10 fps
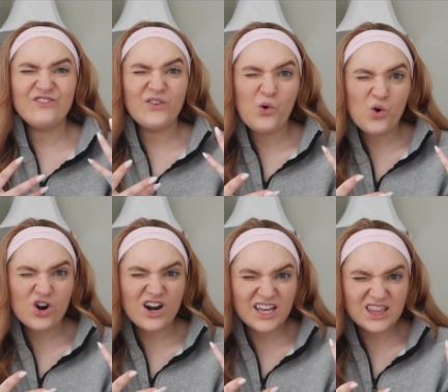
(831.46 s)

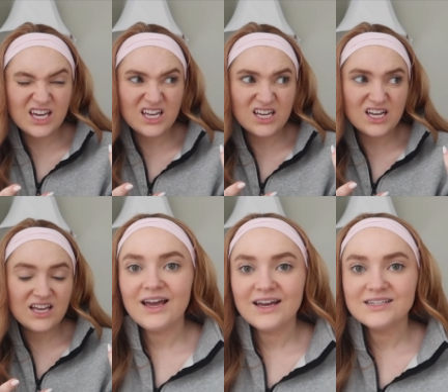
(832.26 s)
four, I think.
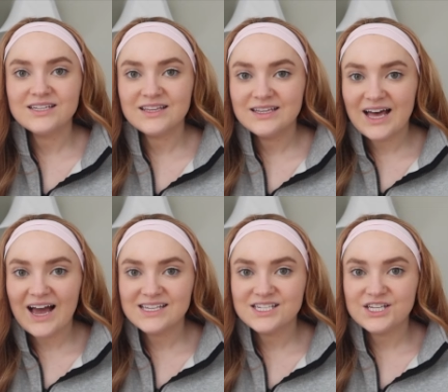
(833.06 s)
And the
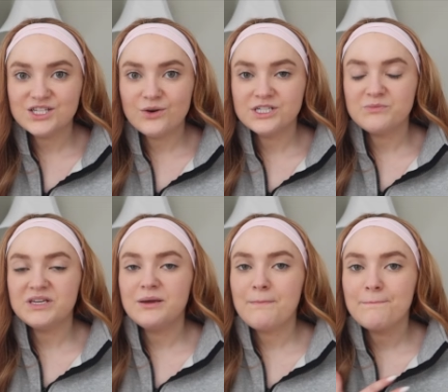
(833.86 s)
last is going to
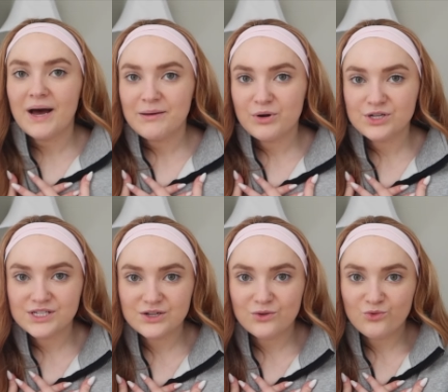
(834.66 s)
be my
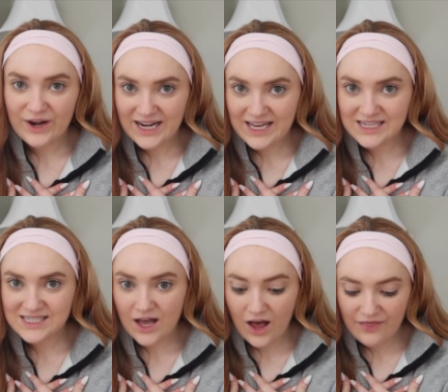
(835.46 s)
personal
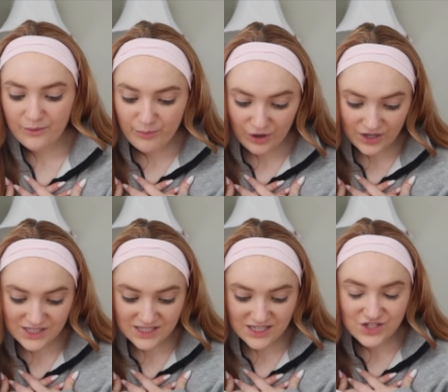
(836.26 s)
ratings on the
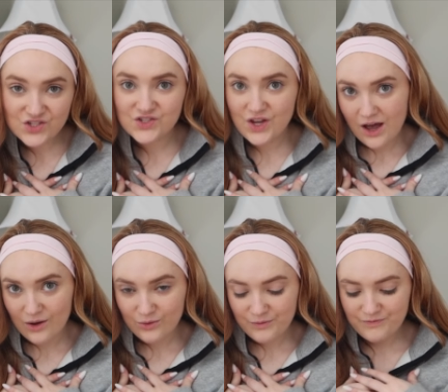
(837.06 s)
books.
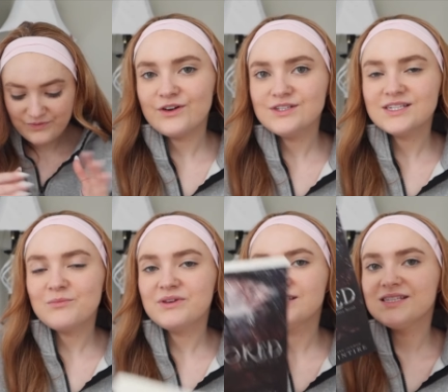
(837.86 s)
So, first
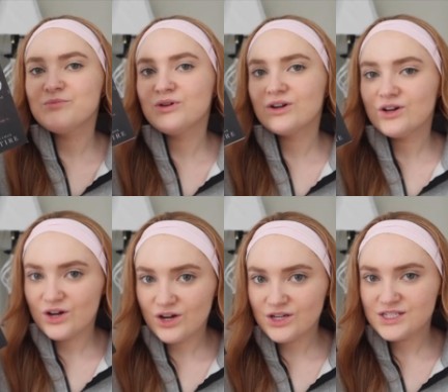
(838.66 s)
up is the book
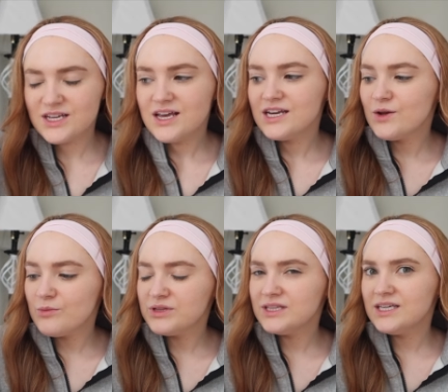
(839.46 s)
Hooked. Now, I
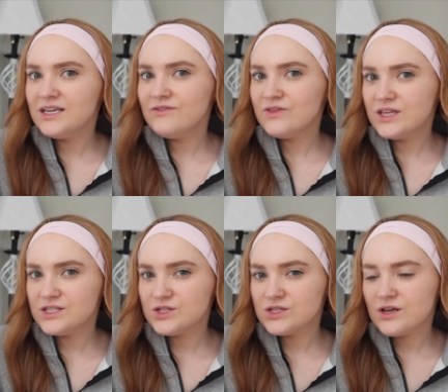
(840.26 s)
believe
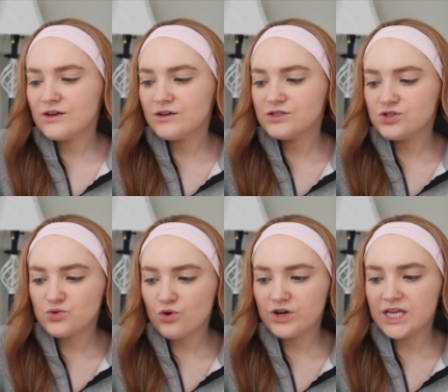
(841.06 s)
this
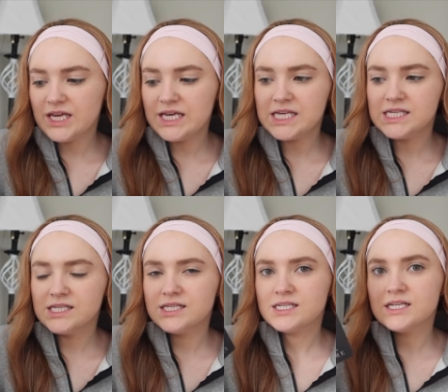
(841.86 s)
story
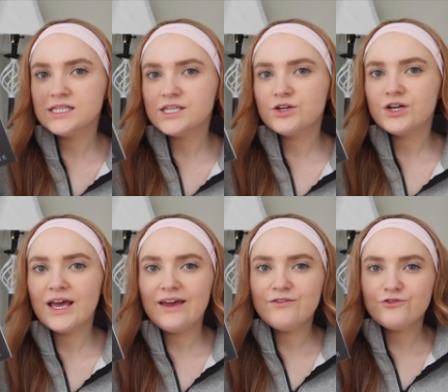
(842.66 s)
is considered
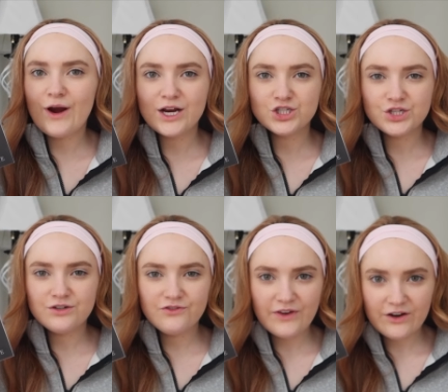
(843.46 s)
a
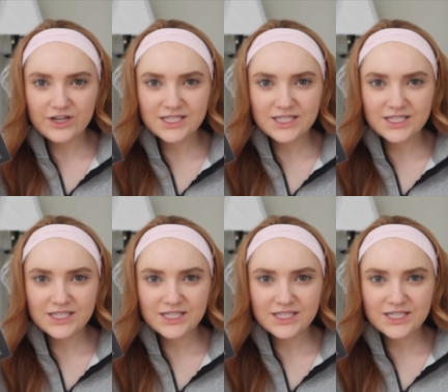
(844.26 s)
fractured fairy